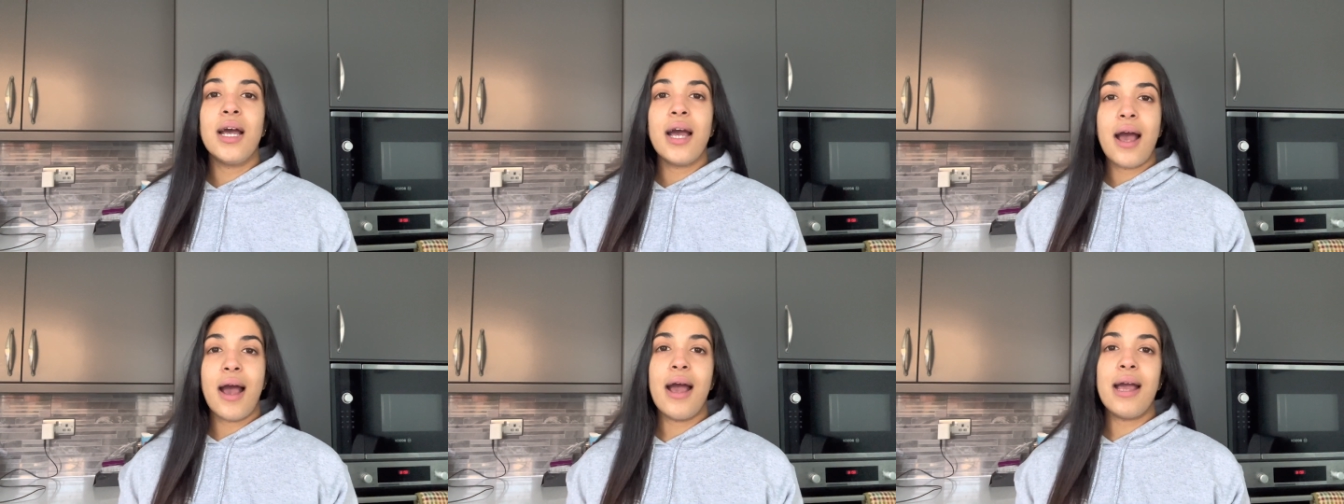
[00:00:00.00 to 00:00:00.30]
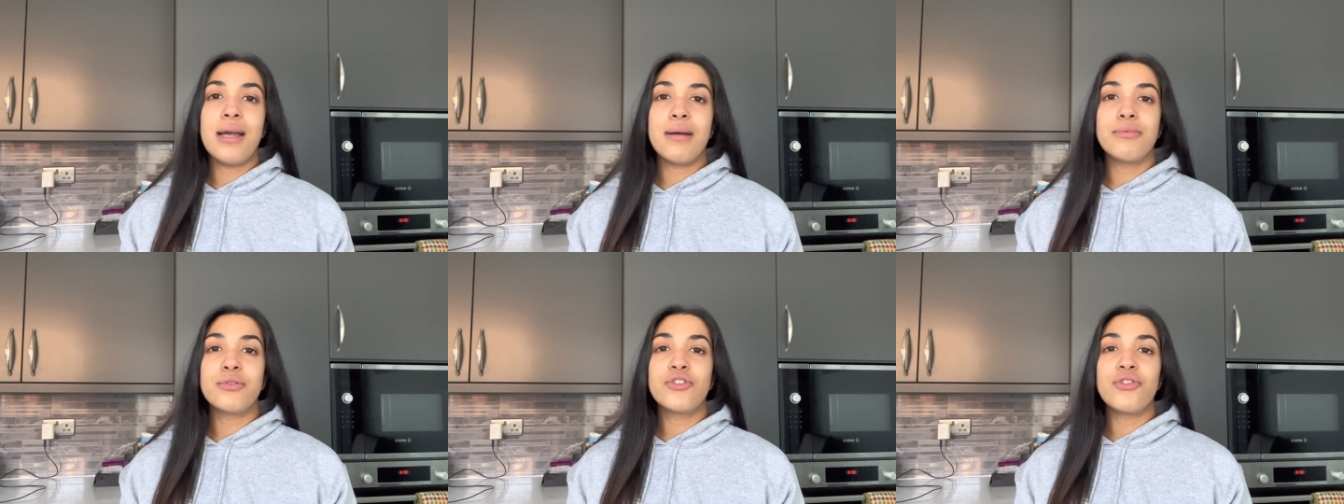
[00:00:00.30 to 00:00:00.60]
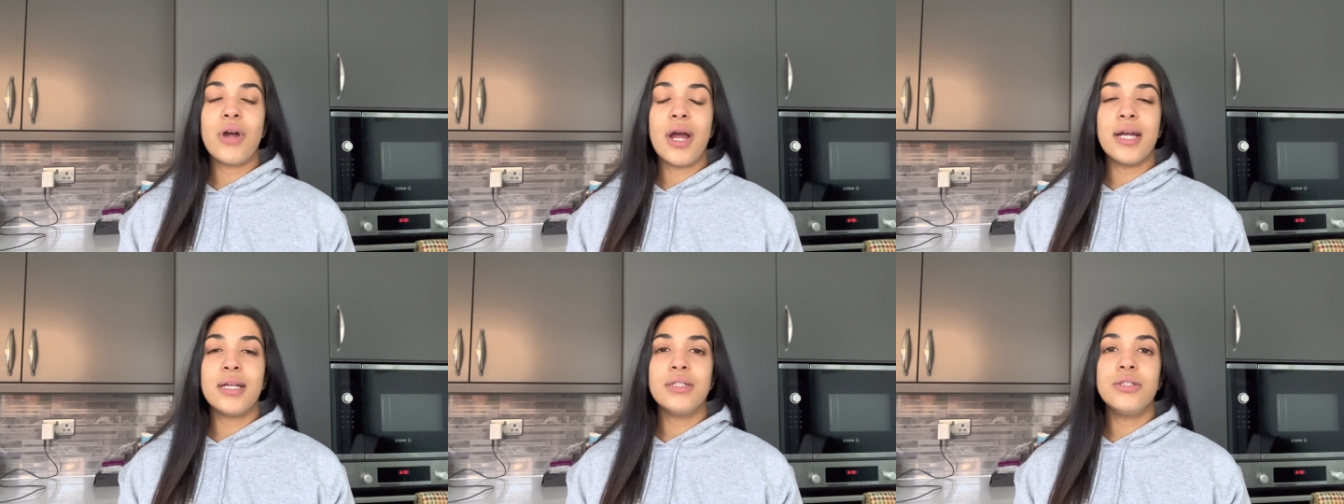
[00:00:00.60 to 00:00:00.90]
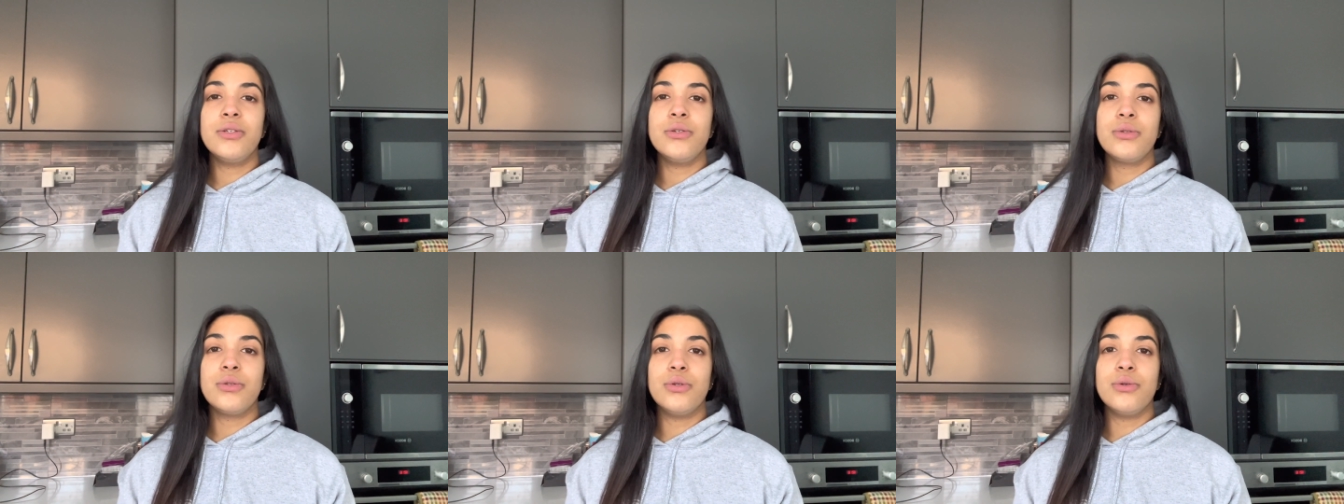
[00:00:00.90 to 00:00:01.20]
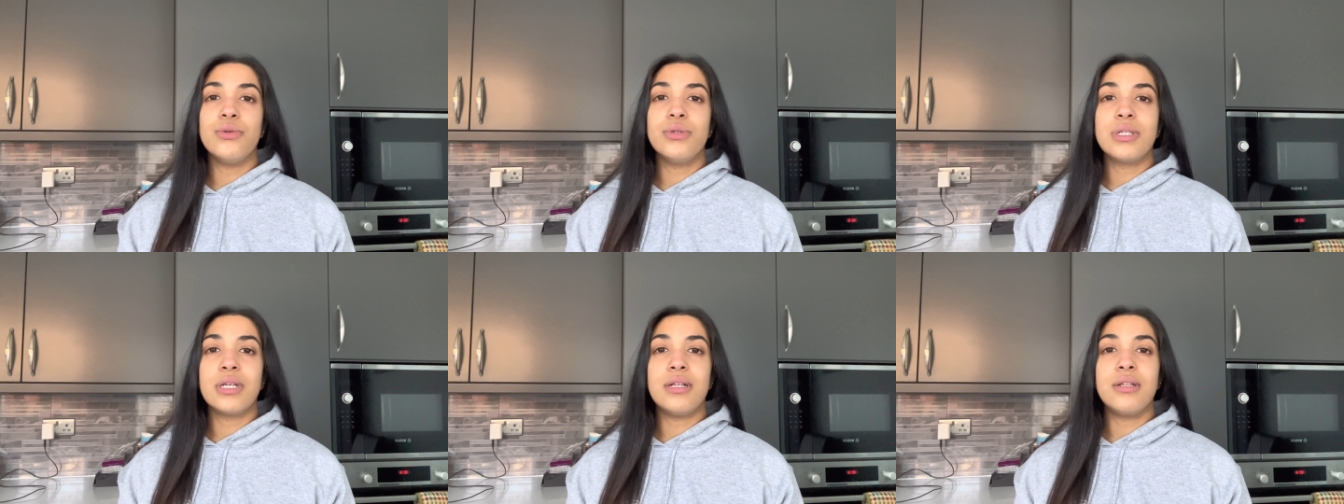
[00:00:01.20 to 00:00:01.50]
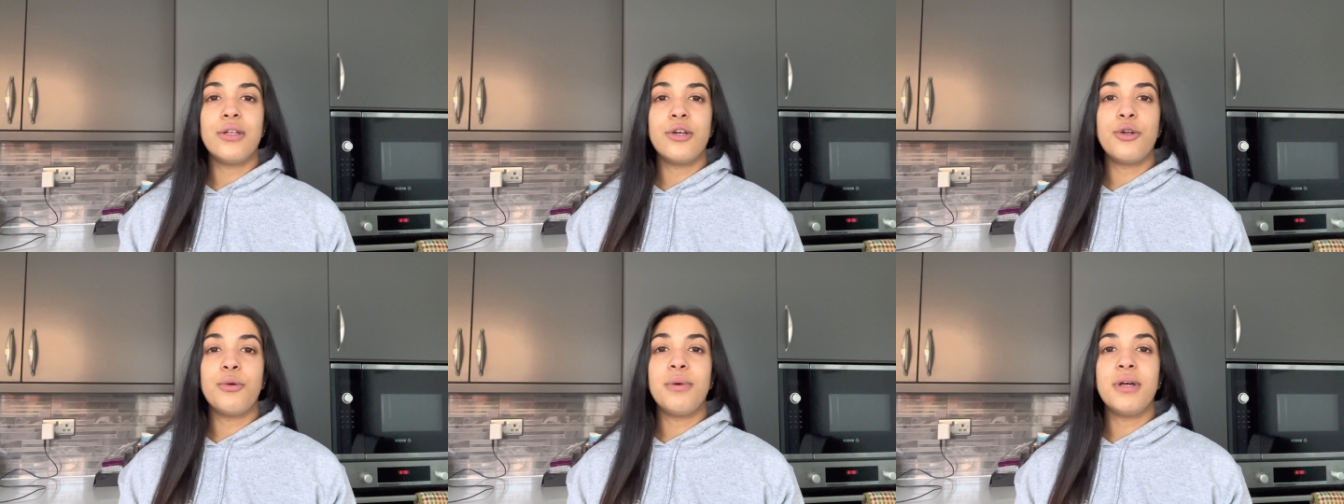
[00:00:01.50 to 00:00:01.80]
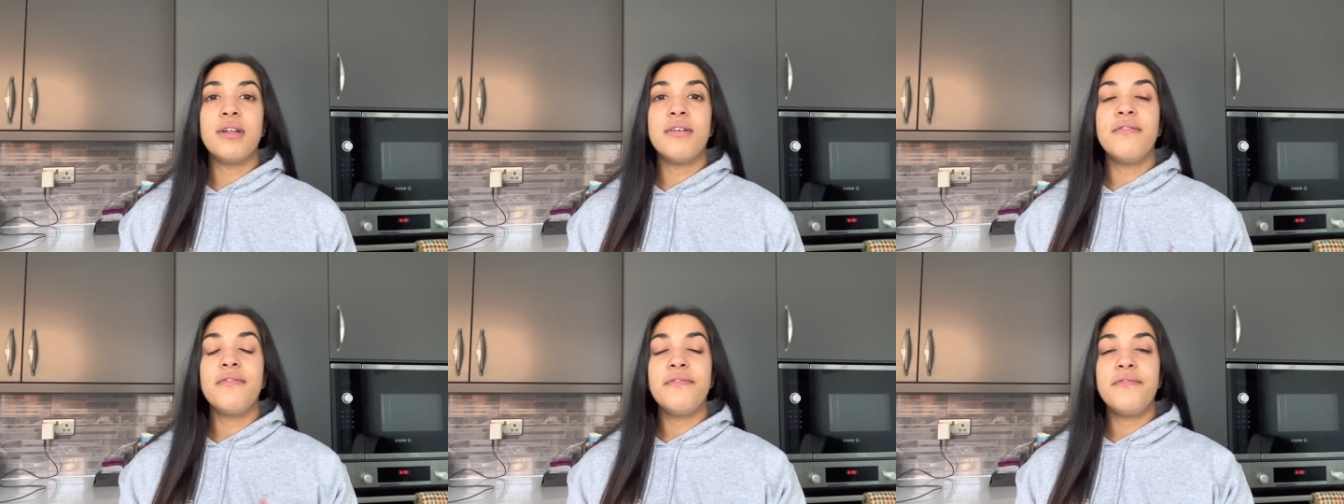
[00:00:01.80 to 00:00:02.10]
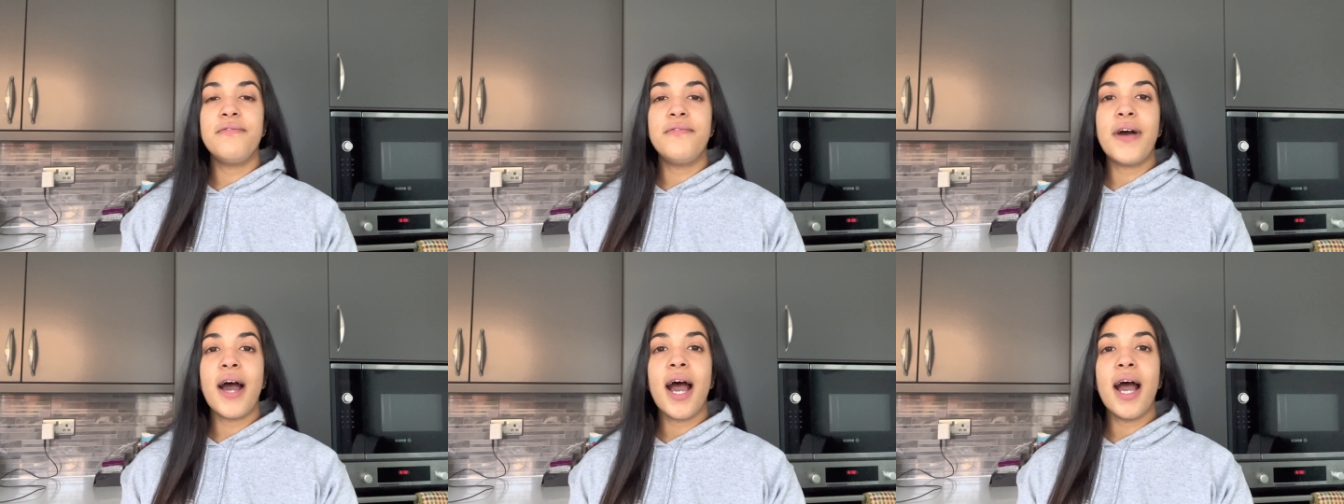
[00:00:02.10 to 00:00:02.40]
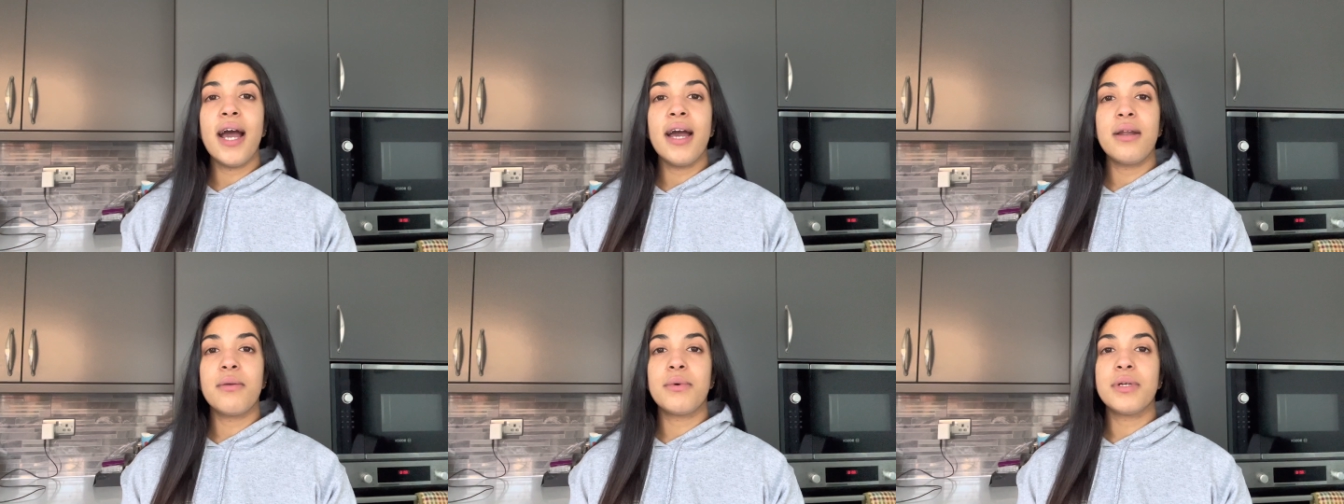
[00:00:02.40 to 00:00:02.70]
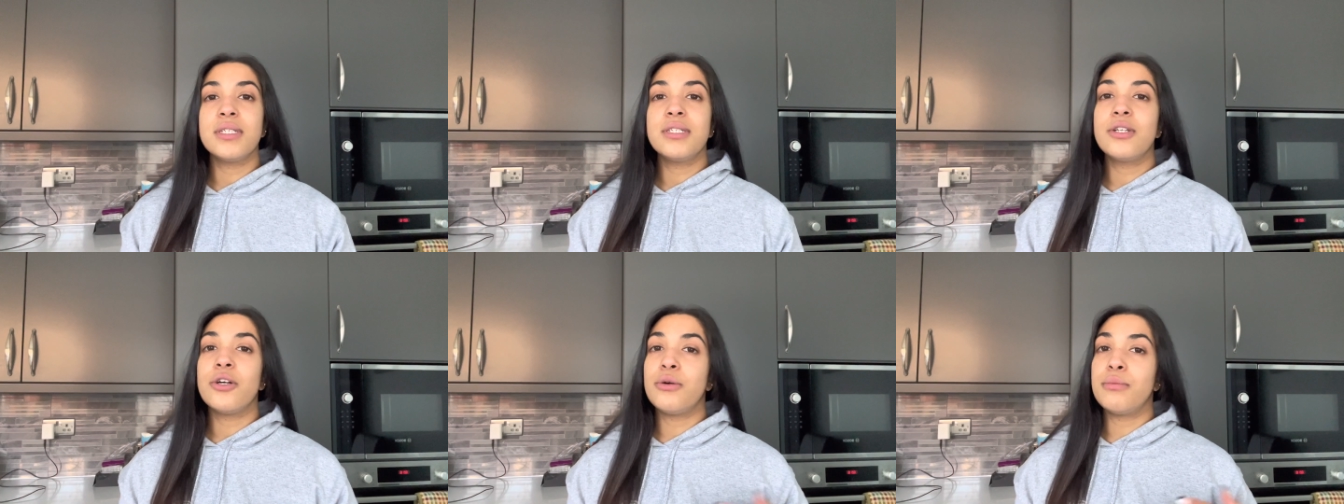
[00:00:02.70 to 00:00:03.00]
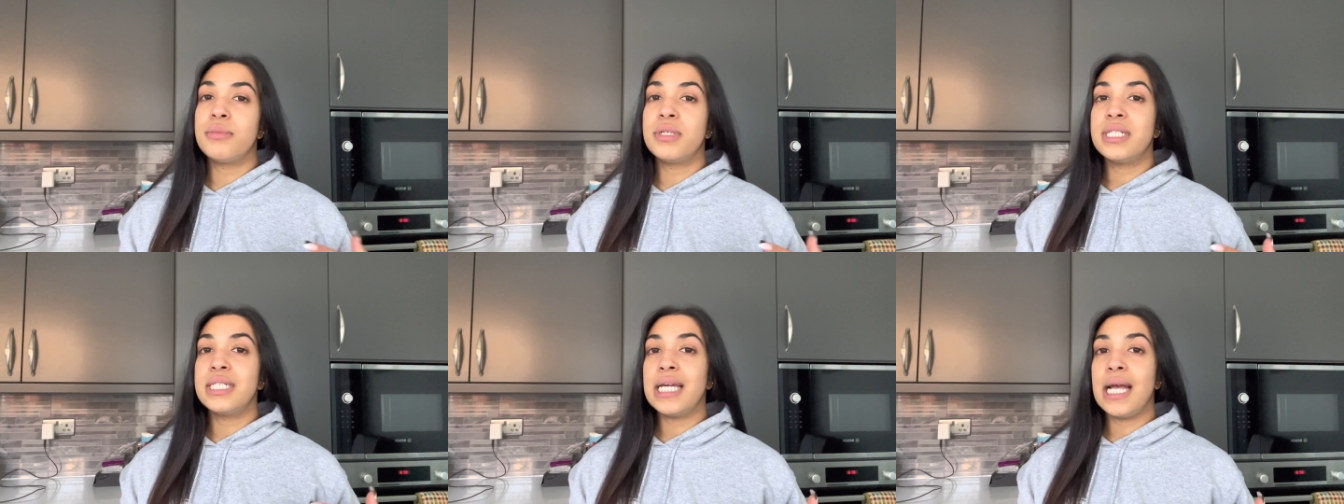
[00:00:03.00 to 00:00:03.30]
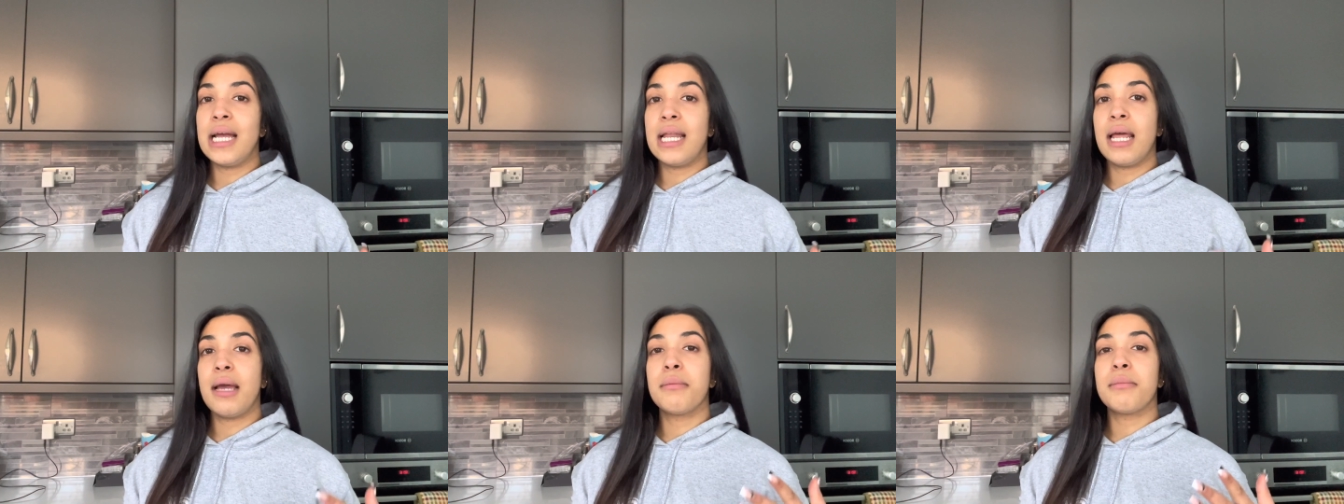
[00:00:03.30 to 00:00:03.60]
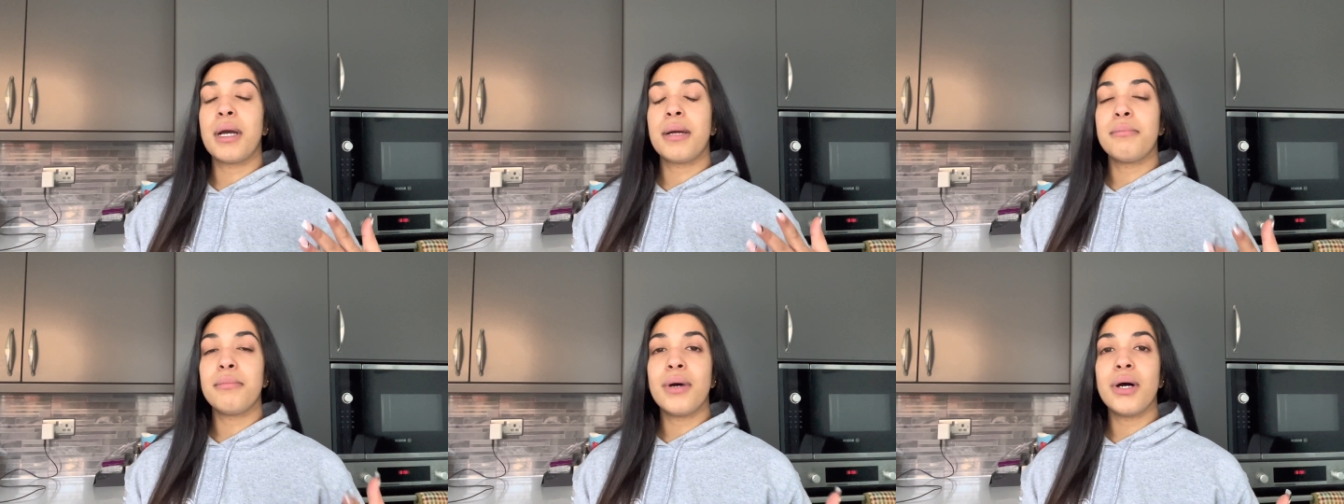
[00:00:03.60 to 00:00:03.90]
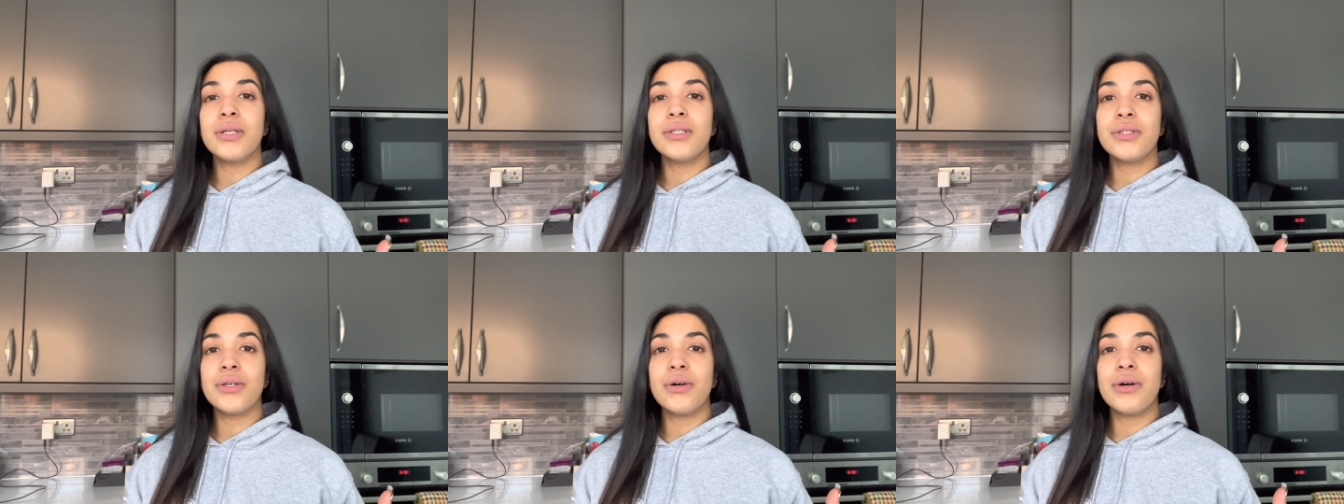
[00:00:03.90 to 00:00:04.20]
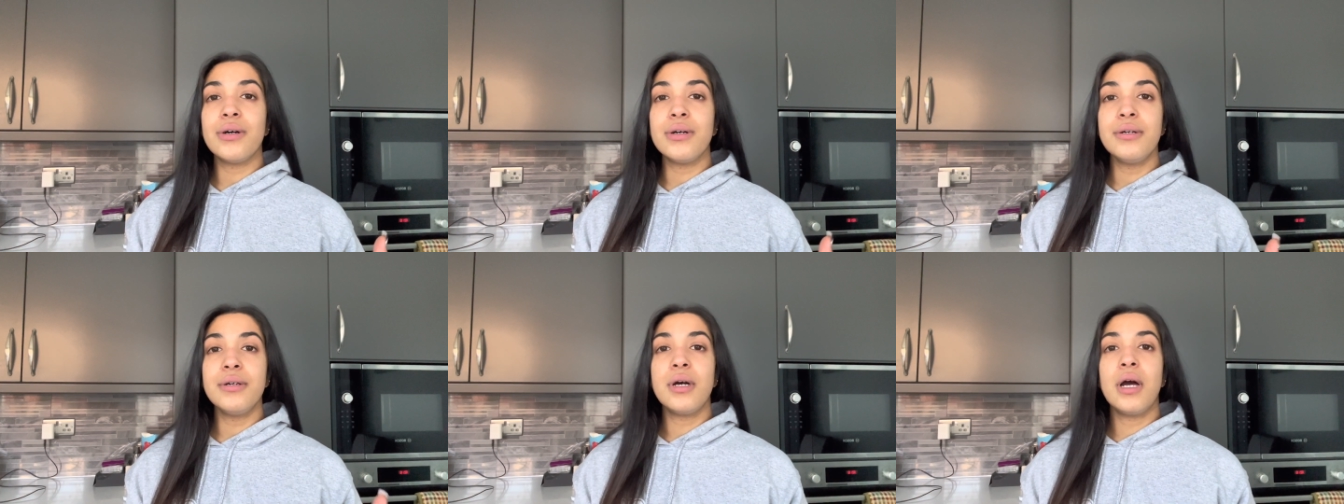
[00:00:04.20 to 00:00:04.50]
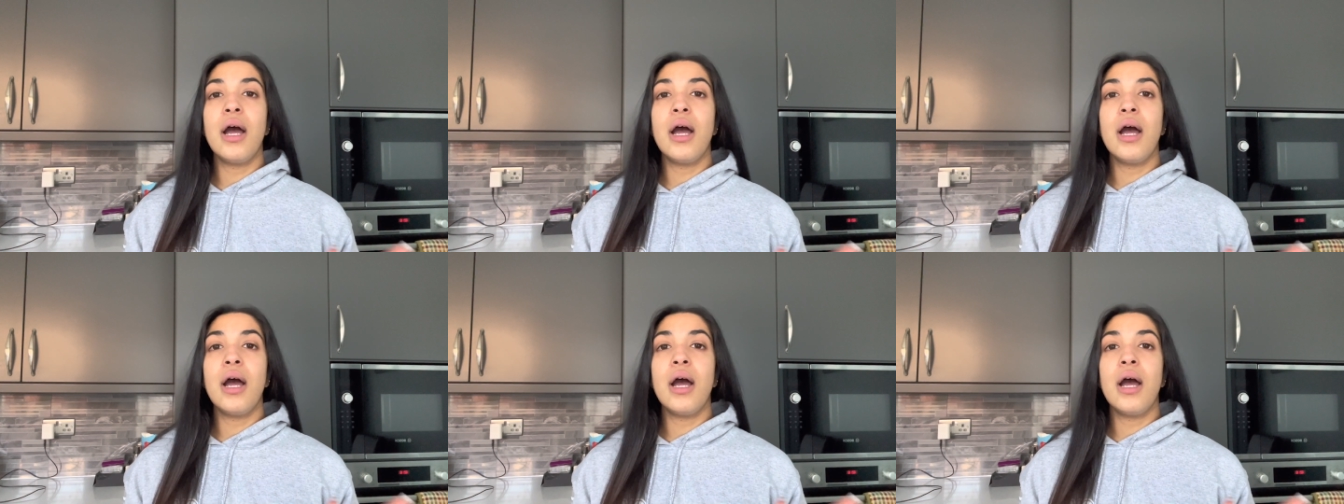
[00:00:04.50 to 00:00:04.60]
I am trying to lose a little bit of fat while still maintaining my muscle.